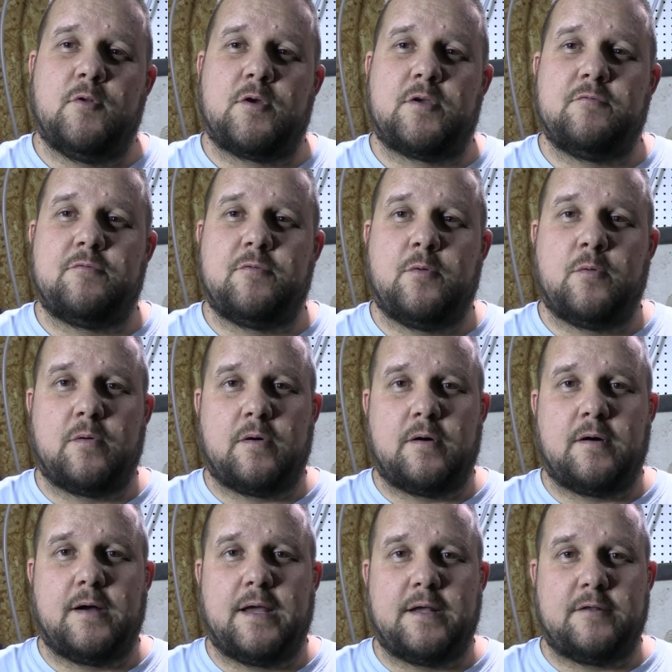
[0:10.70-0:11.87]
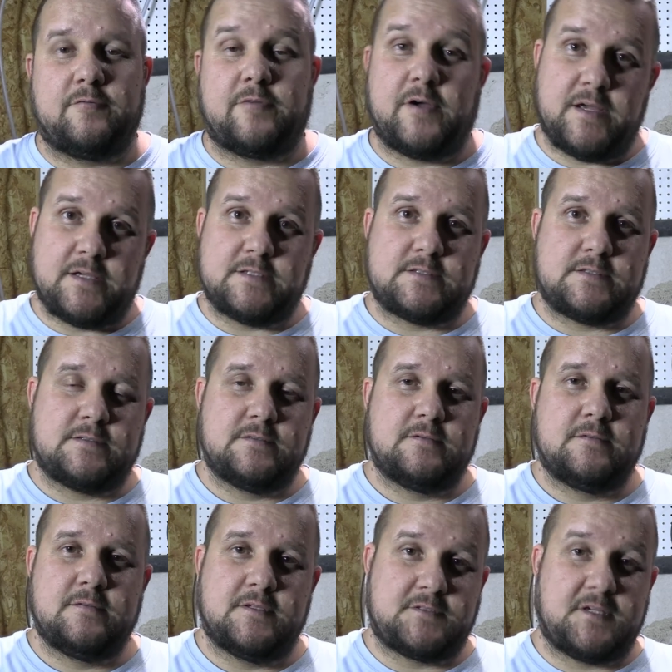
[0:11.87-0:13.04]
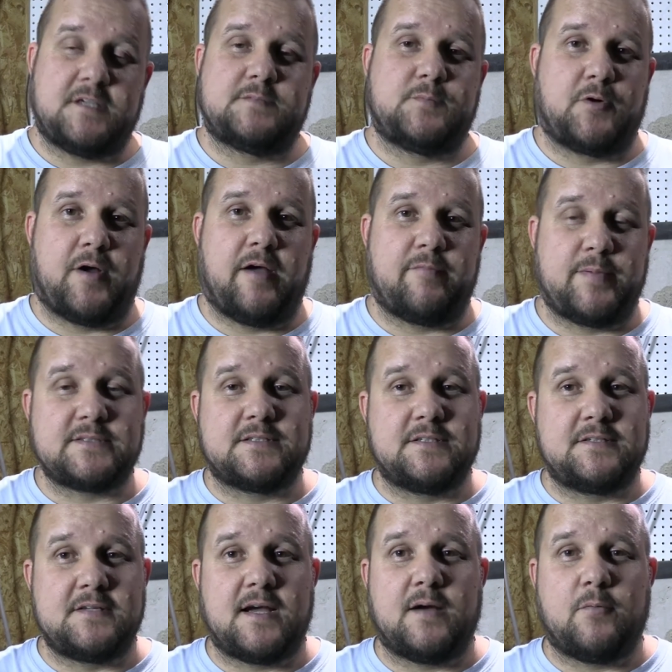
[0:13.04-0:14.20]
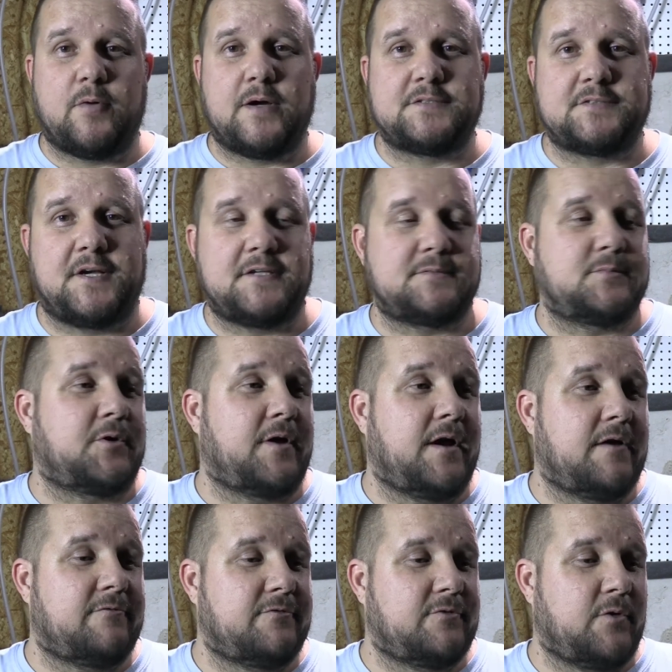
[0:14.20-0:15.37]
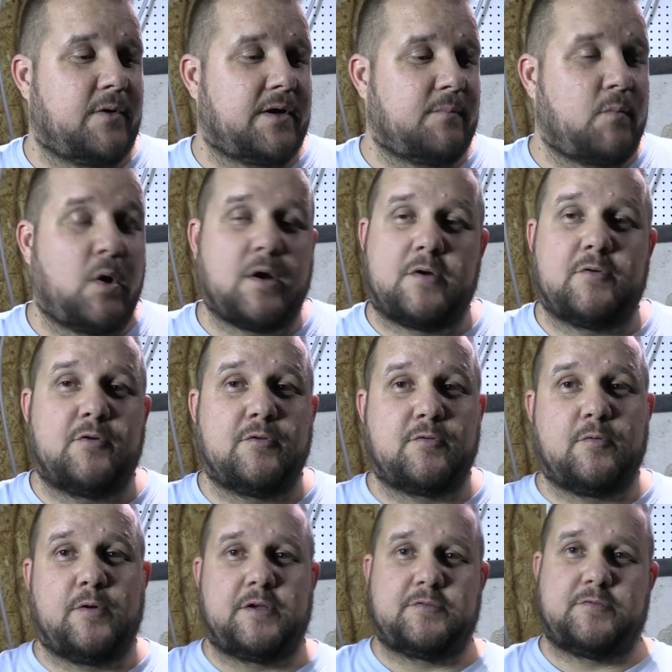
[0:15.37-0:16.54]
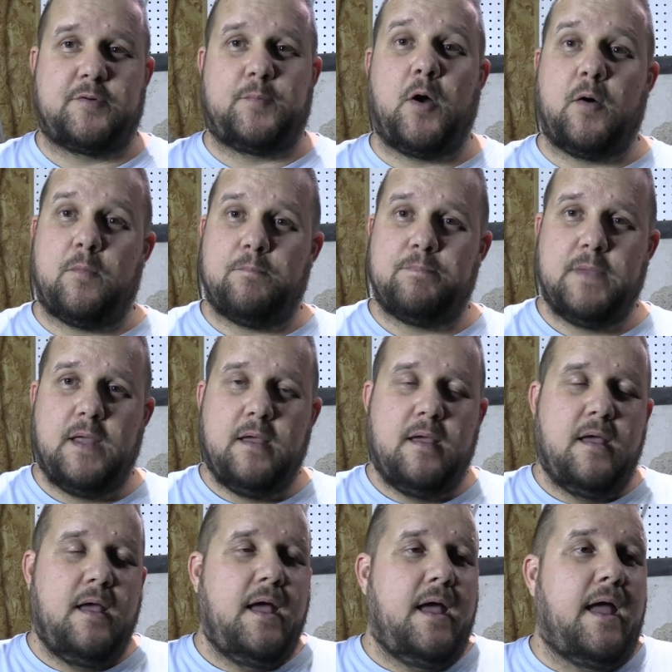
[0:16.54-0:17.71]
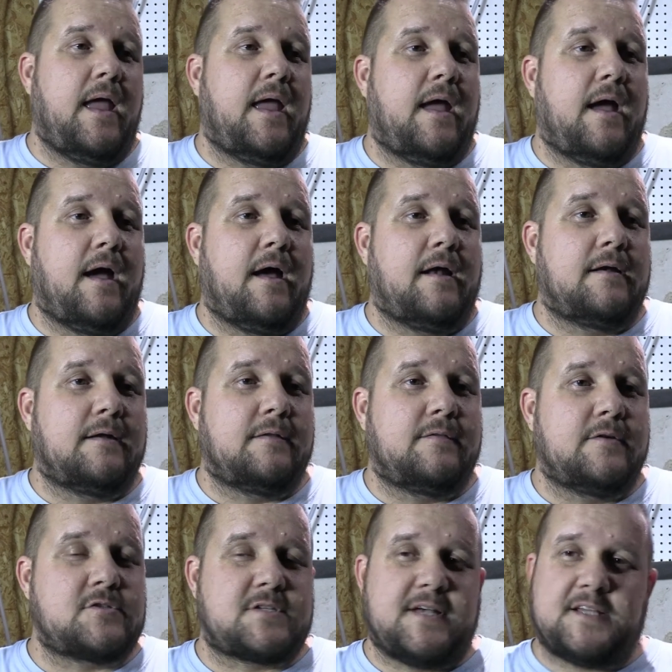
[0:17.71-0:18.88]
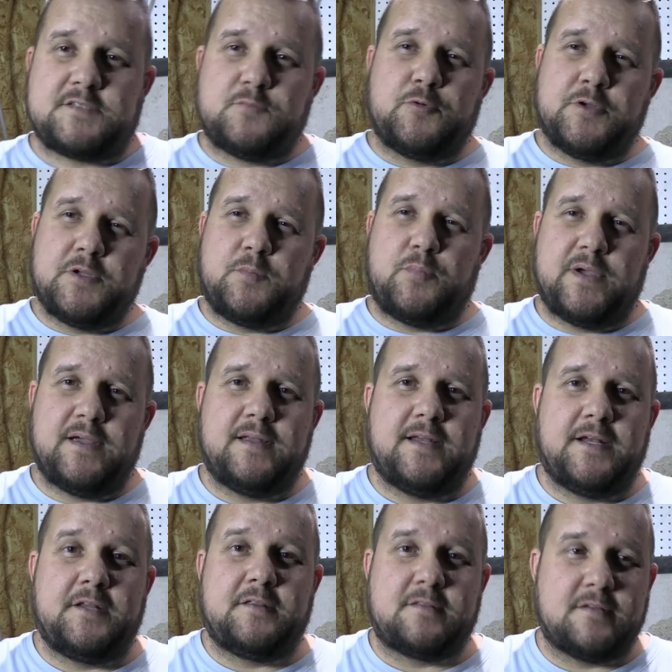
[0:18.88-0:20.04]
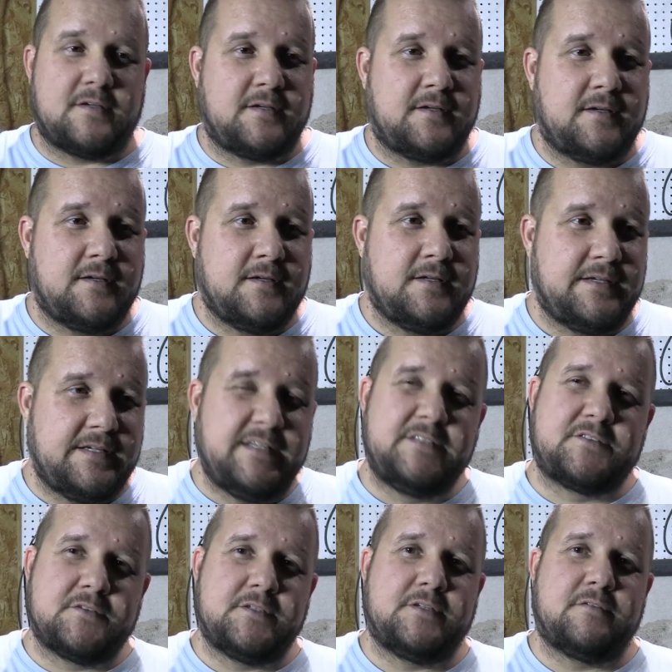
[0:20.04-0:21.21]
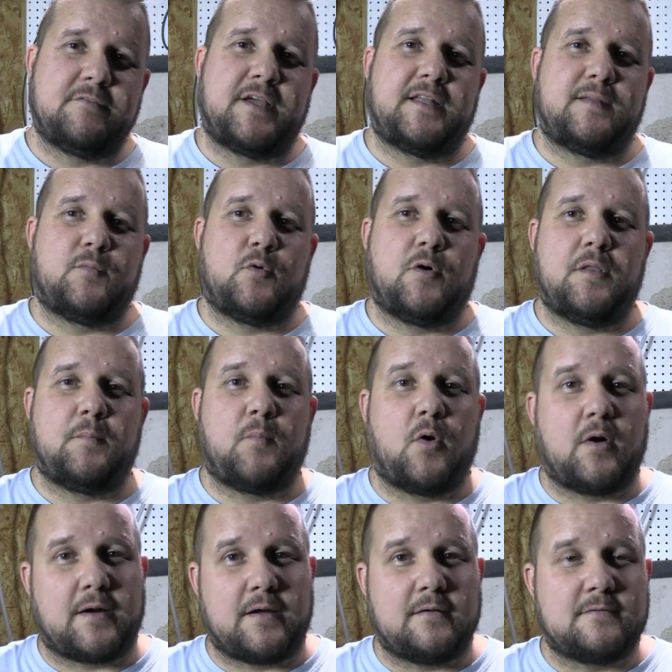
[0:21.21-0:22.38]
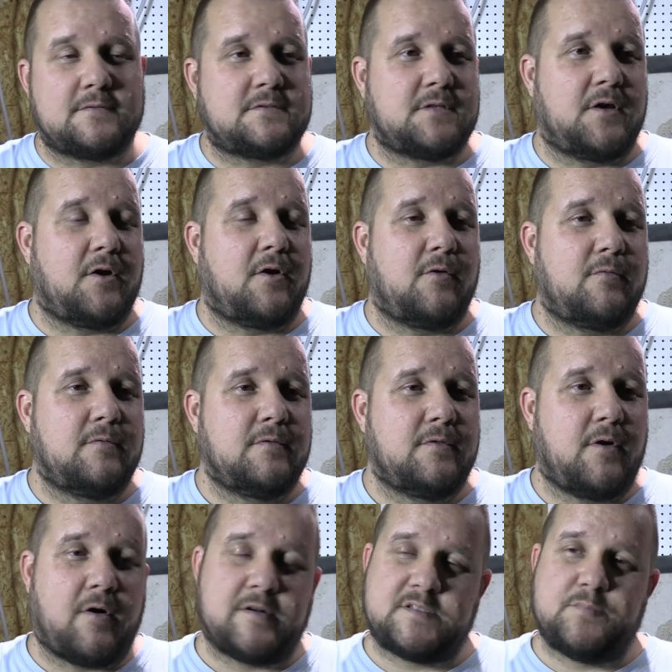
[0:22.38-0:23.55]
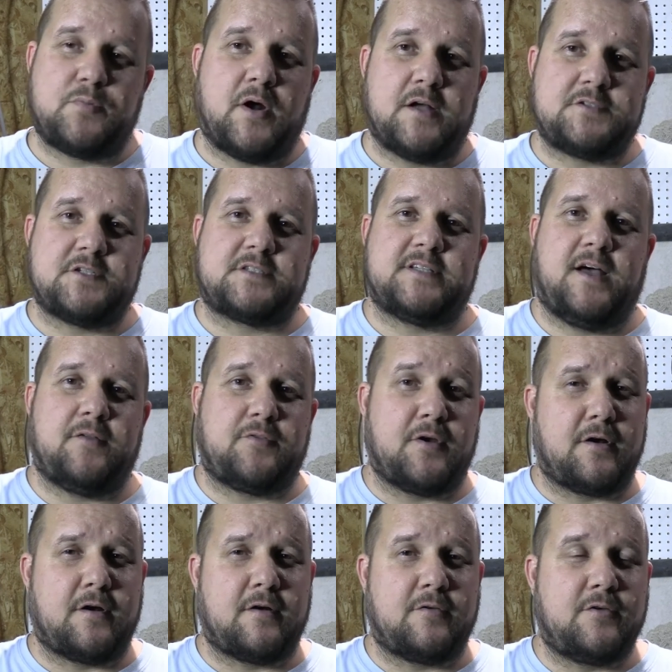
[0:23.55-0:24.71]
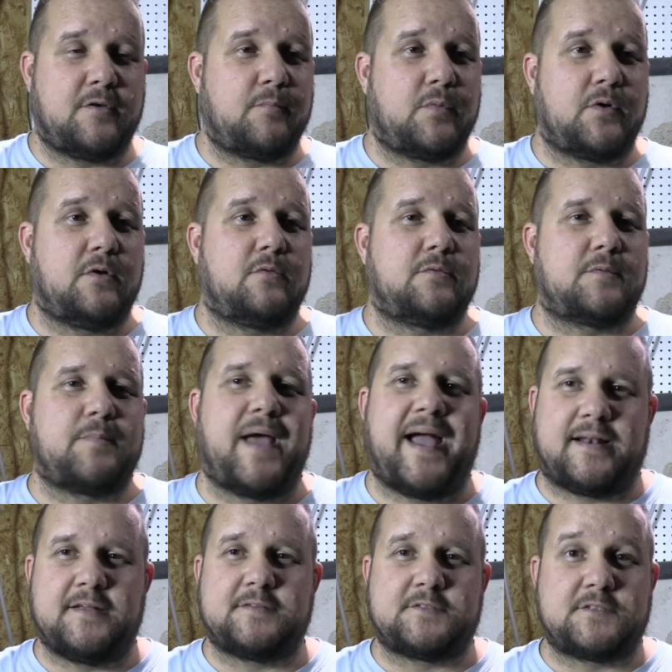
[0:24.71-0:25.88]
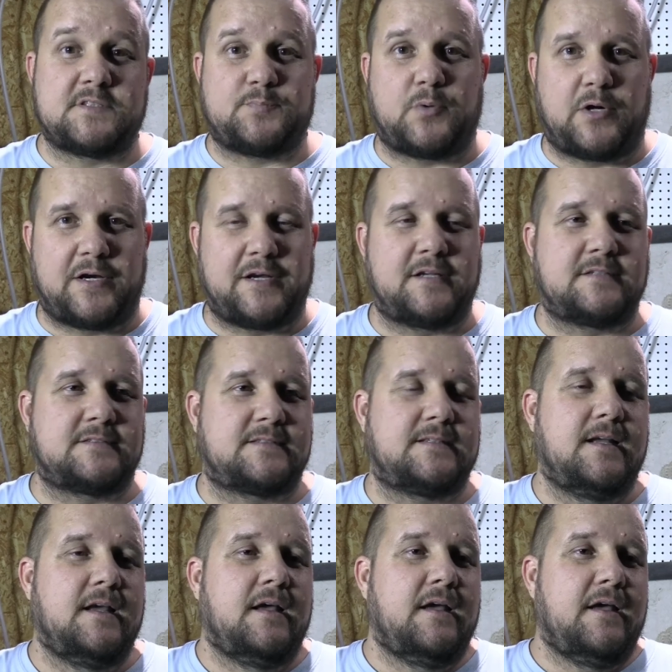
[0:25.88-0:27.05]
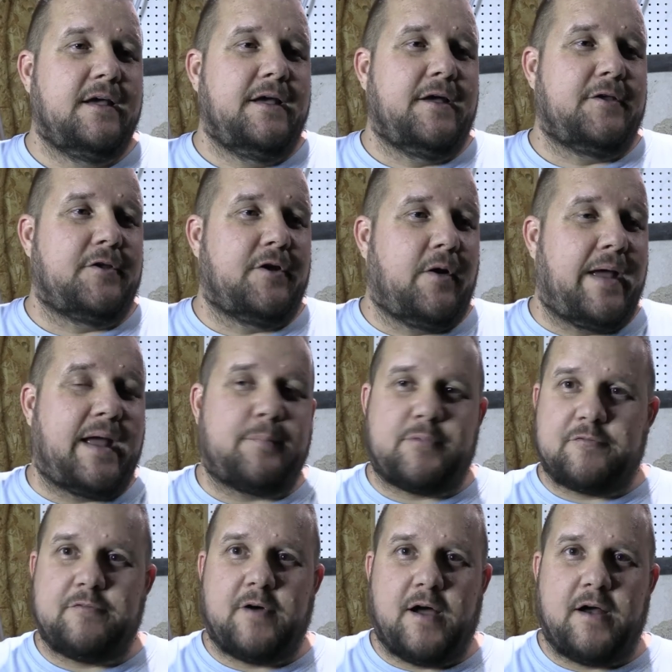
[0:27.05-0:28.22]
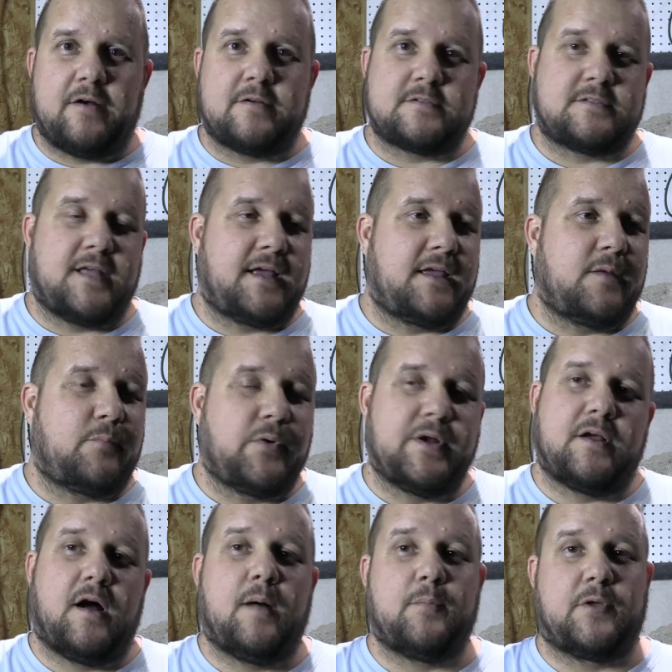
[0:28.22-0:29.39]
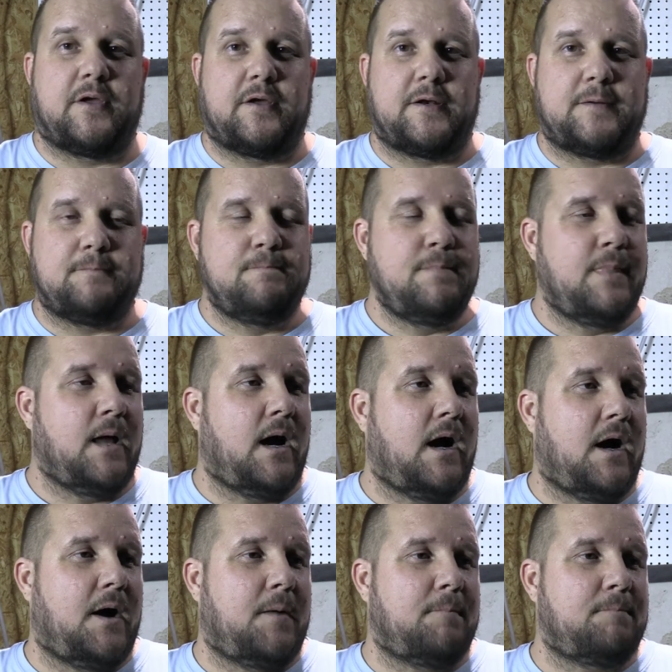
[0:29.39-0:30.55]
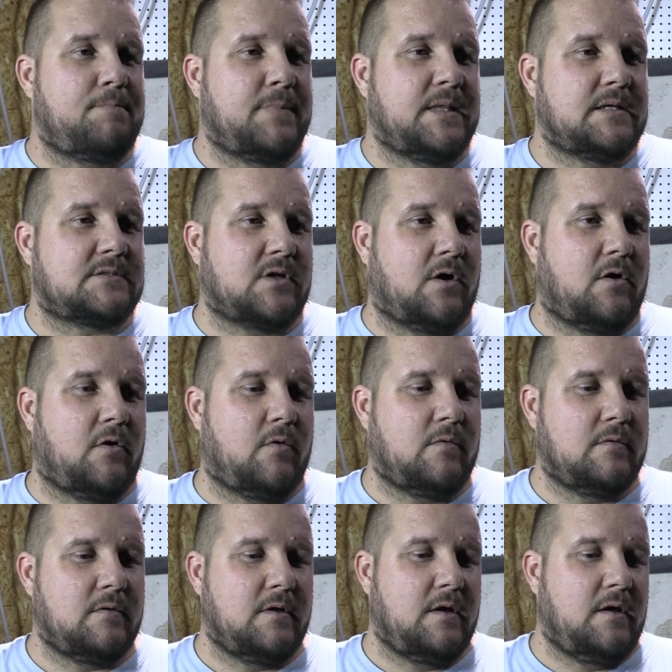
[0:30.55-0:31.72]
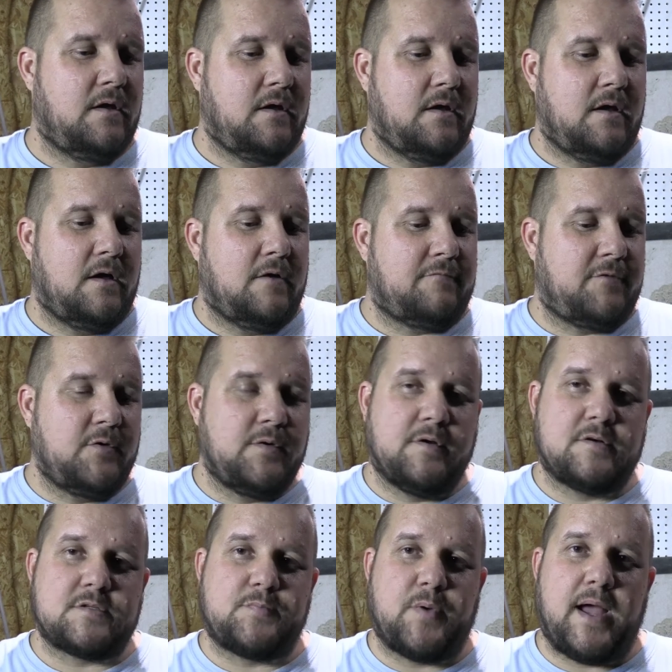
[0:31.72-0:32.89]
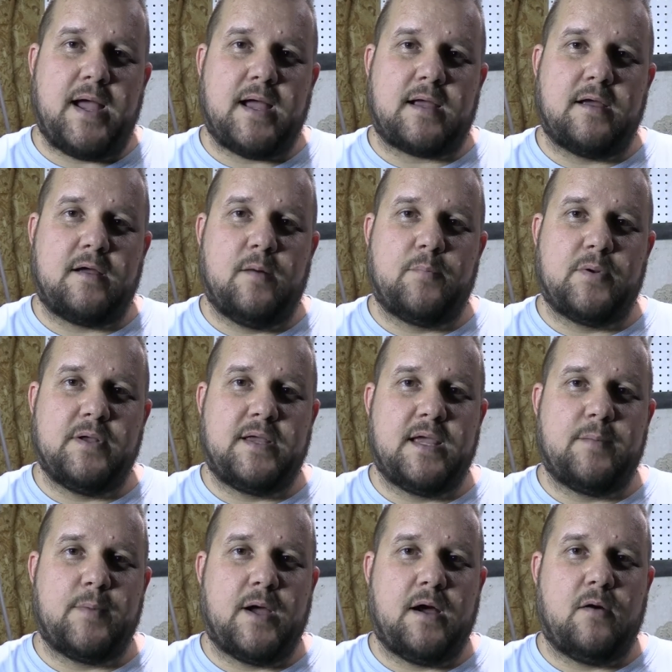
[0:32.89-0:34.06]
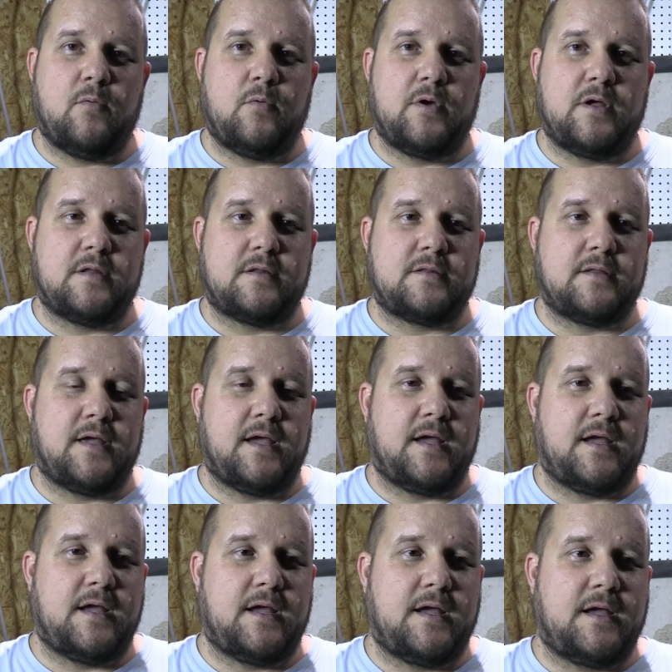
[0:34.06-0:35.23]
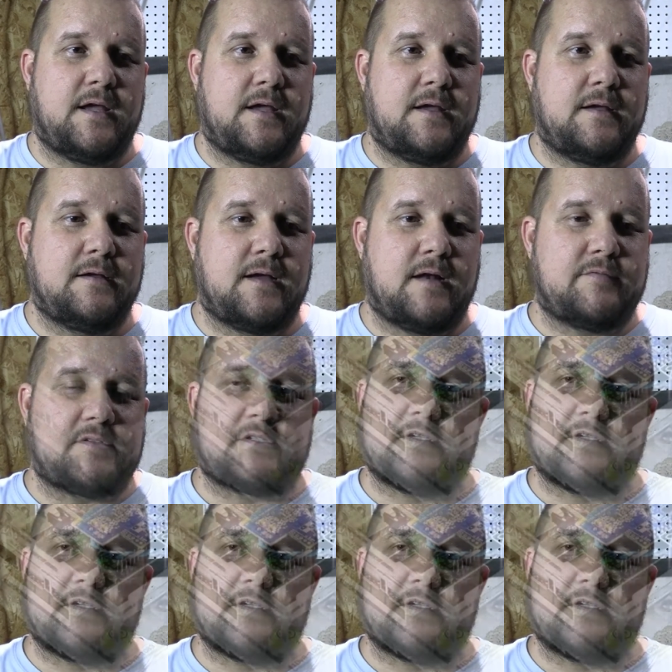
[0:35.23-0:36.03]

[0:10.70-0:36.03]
looking for a device, a seismograph, basically a DIY seismograph, so I could monitor earthquakes from home. And there just hasn't really been anything easily available on the market. So there are some projects out there you can build with magnets and springs and you know amplifiers that get pretty complicated. Um, so few years back, a company came out with a kind of a